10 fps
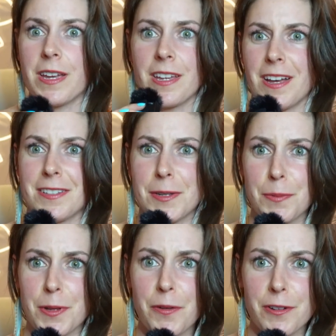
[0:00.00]
We cannot
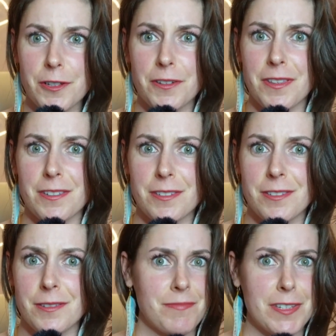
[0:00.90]
simply overlook
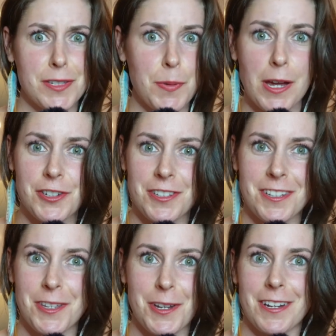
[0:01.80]
this, especially
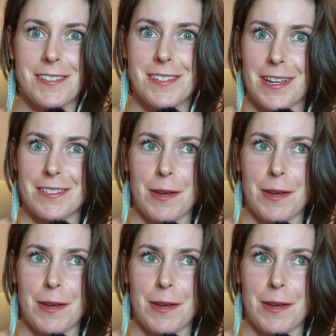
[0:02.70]
in the United States.